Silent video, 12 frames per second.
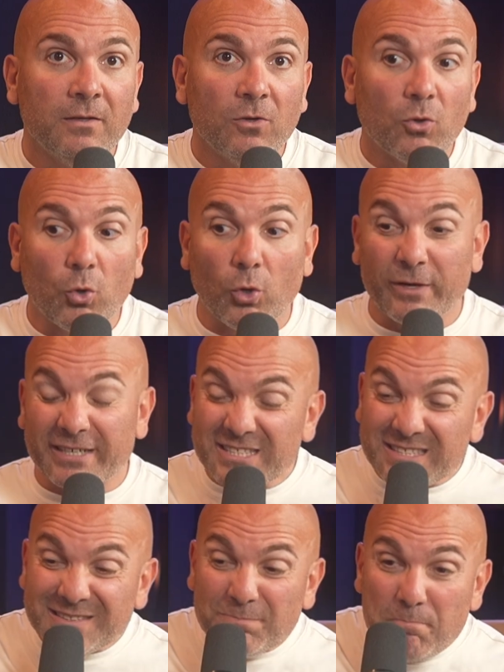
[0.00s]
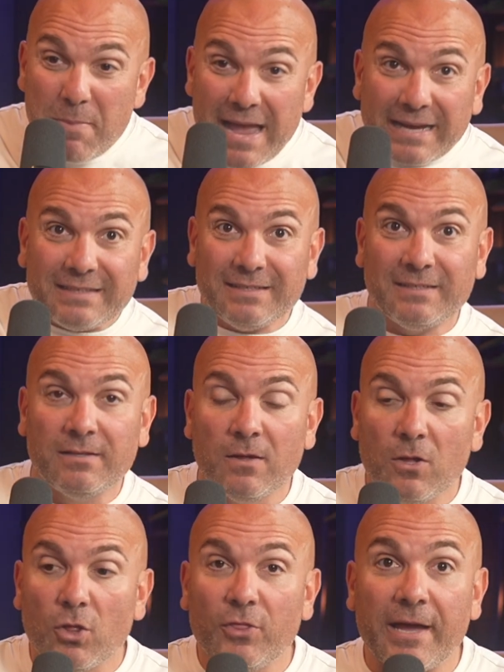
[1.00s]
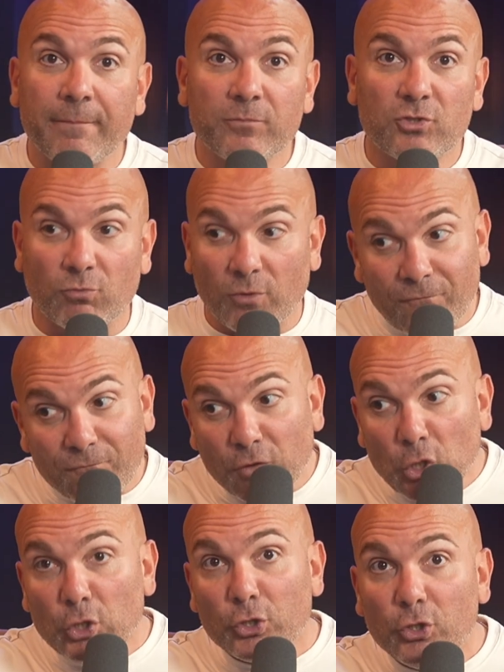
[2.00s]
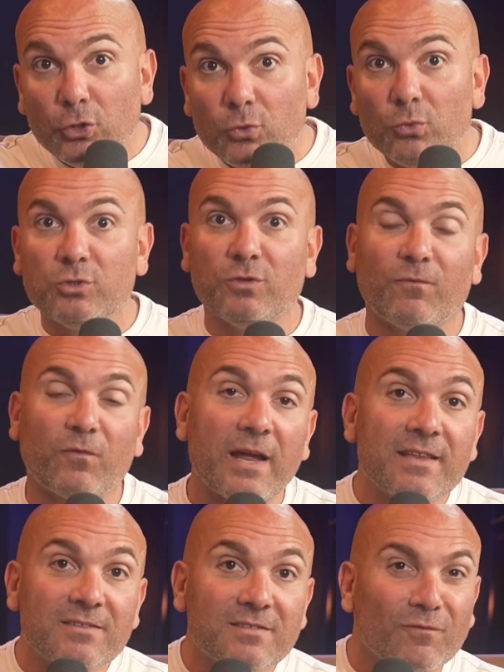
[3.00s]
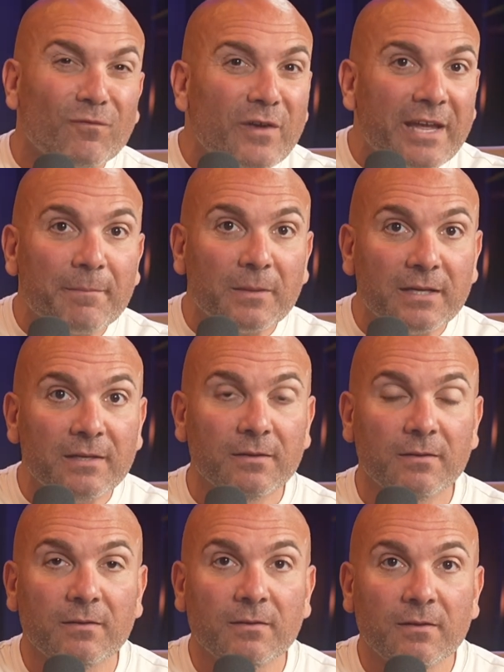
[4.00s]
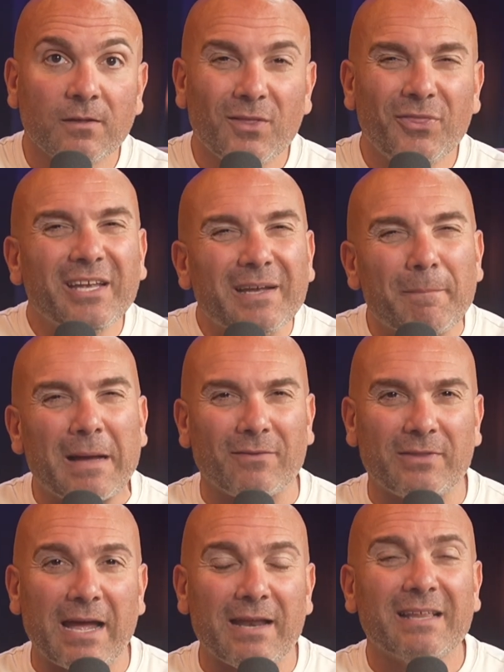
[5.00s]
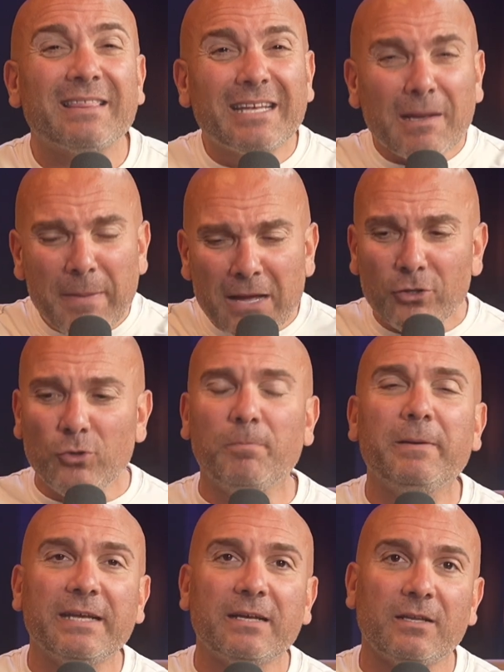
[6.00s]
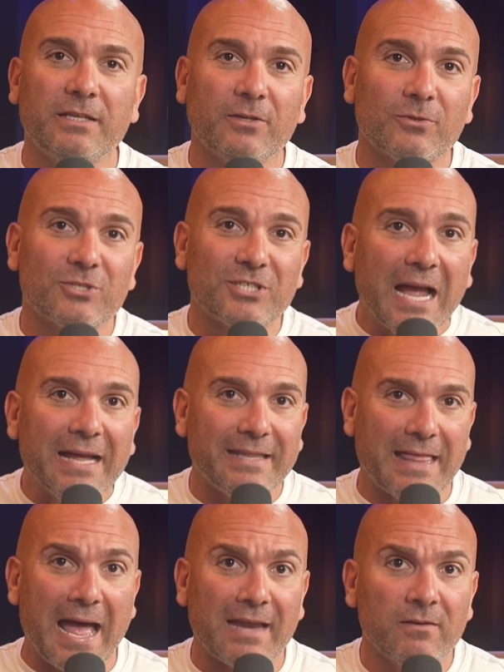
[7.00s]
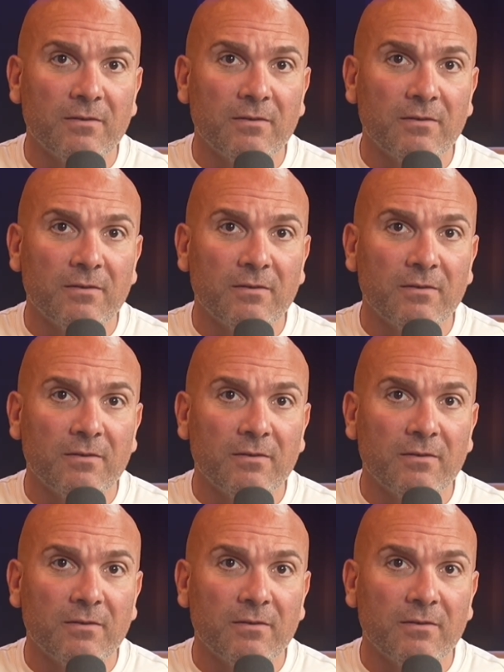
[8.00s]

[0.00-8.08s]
or expected them to refer you to friends and family? Think about that. And think about you being on the other side of that.